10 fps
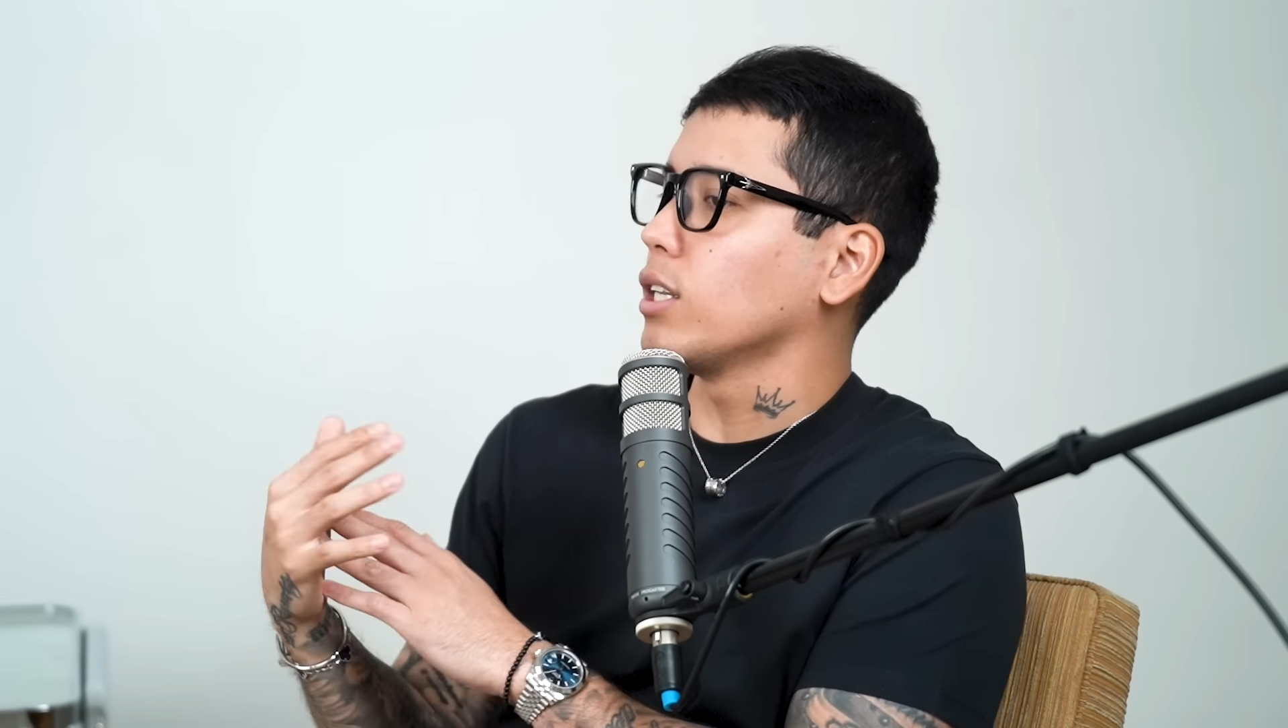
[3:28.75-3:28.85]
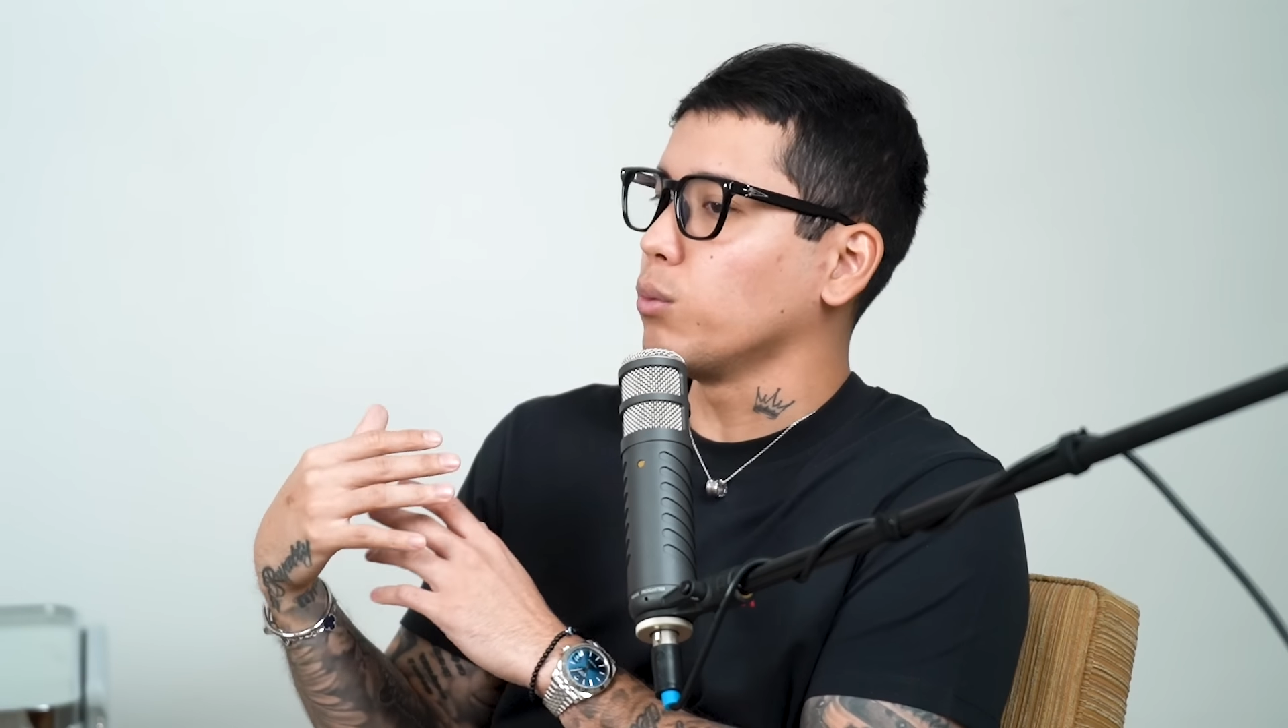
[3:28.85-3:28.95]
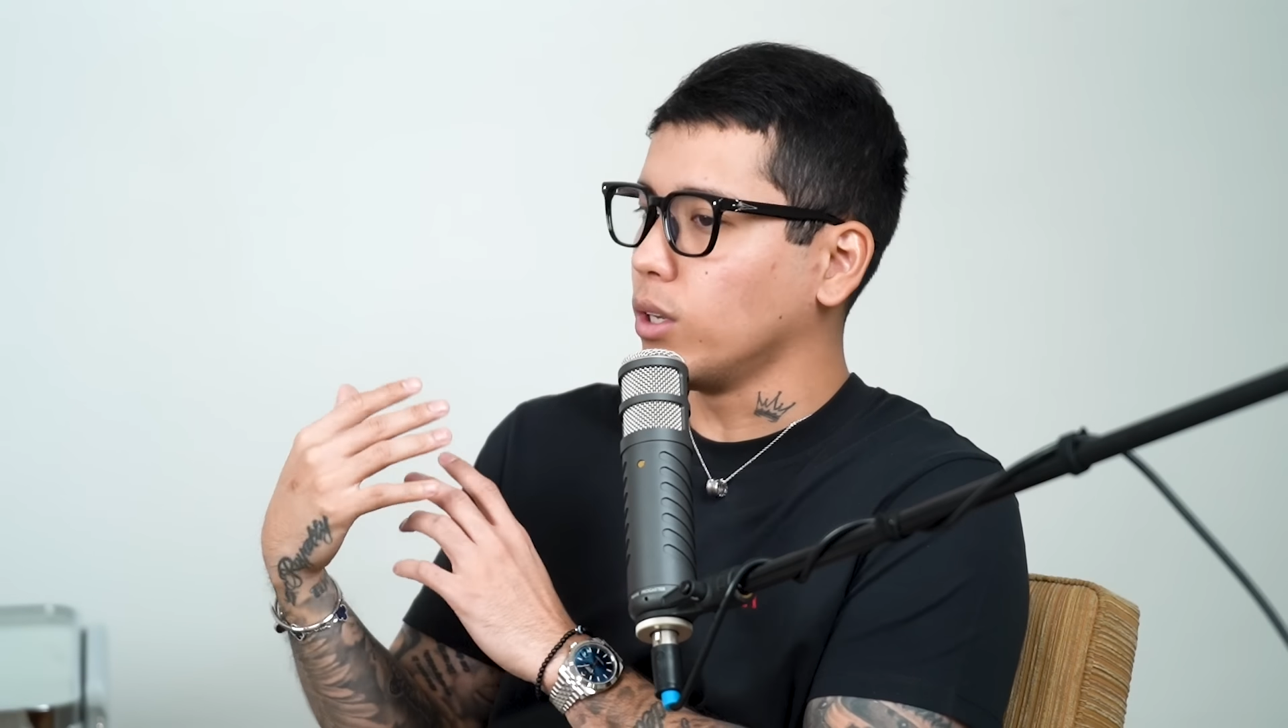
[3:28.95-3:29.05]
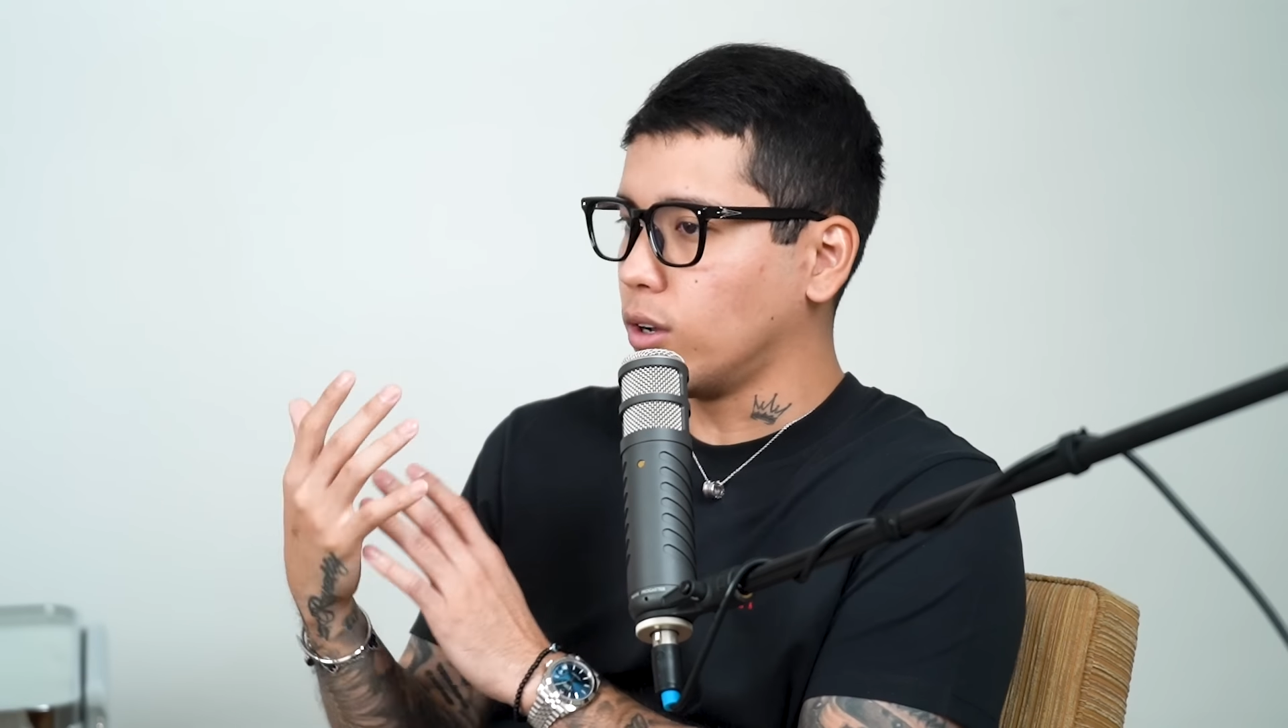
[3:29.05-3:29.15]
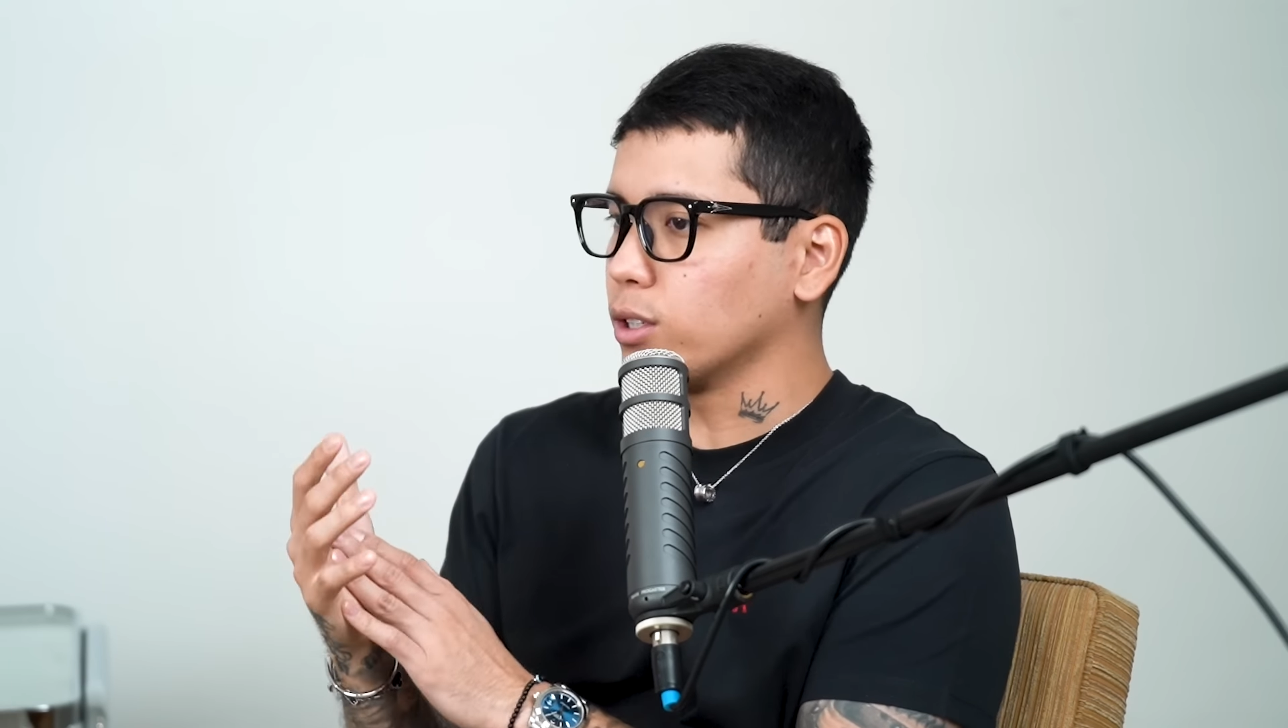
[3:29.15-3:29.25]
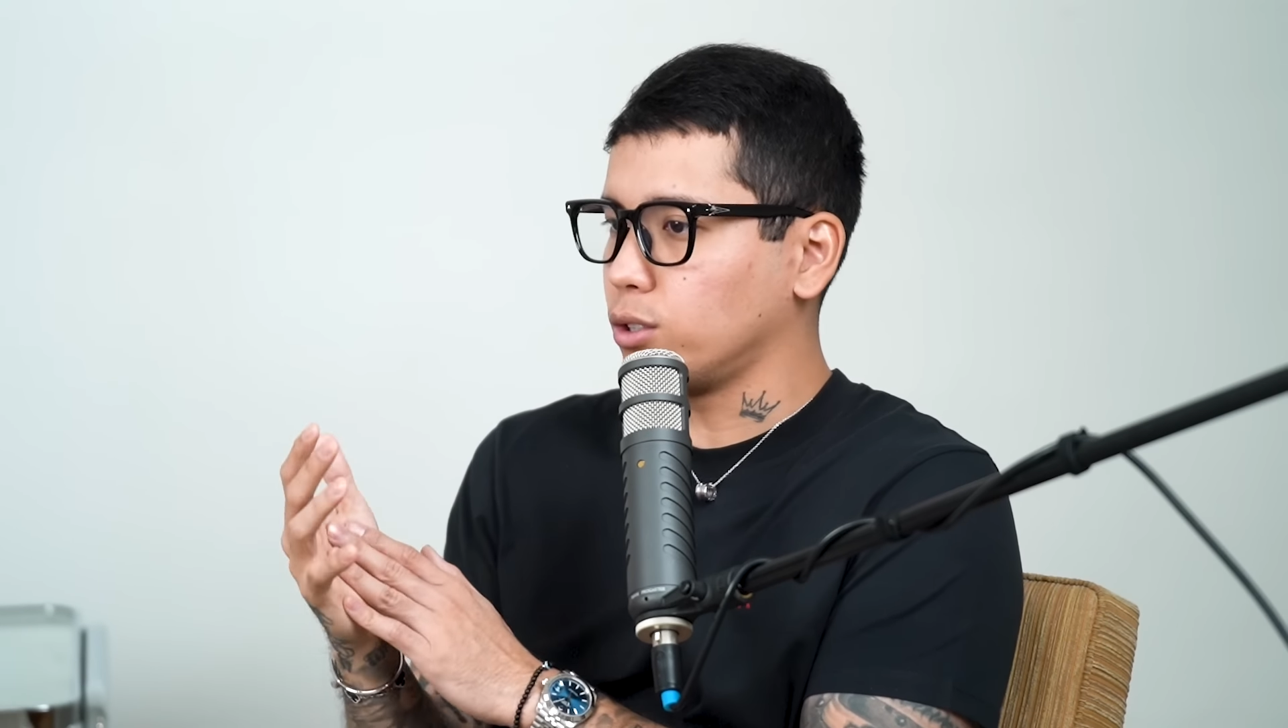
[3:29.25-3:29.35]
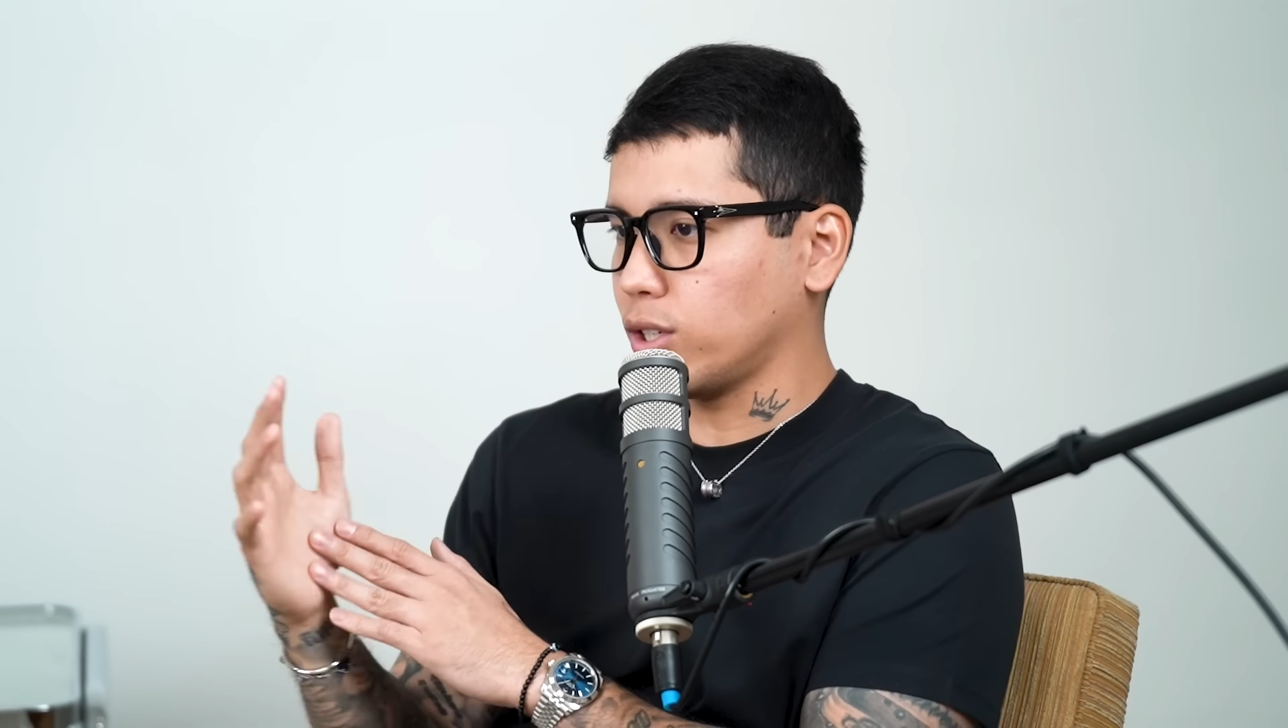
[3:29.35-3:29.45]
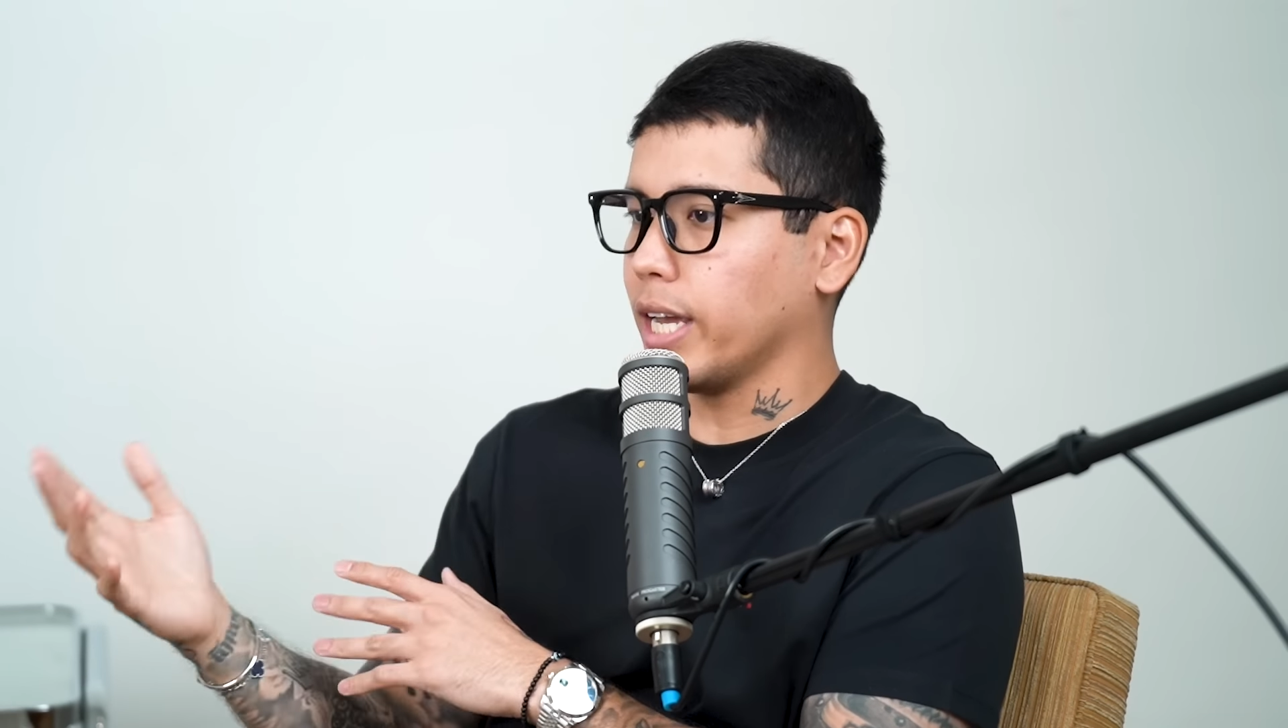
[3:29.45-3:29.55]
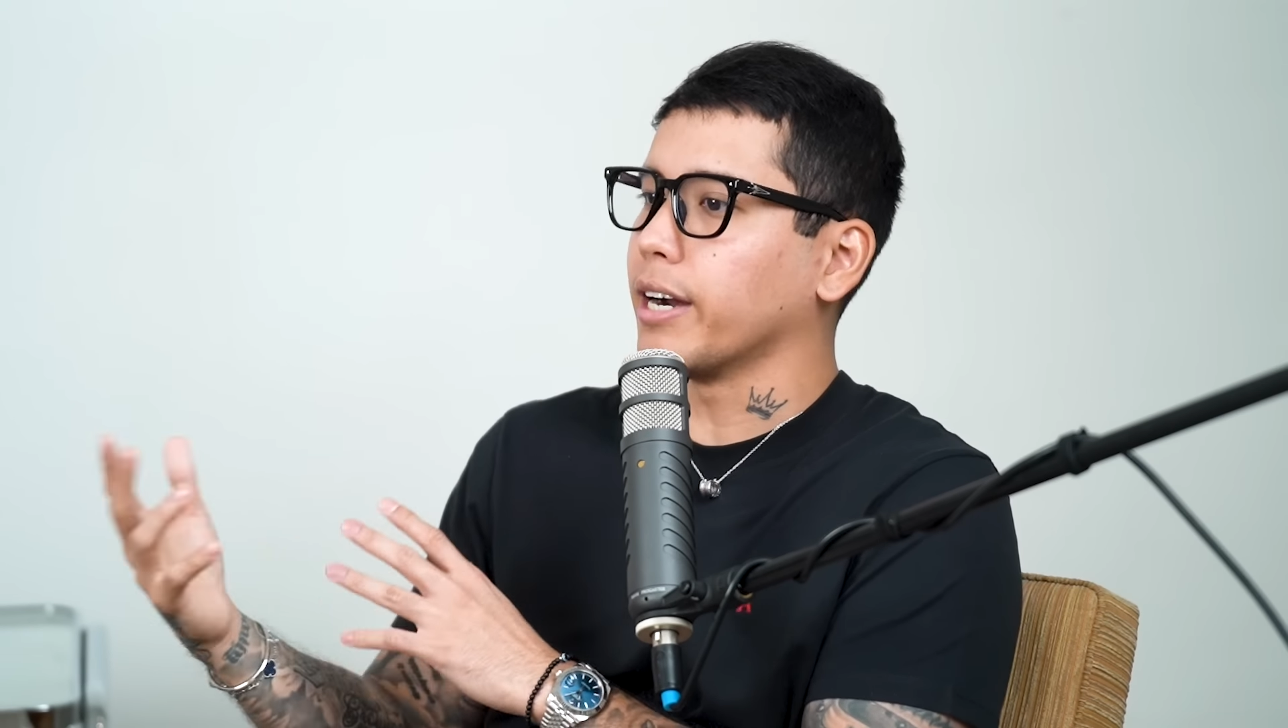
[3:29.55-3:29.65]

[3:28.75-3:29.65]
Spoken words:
and we all try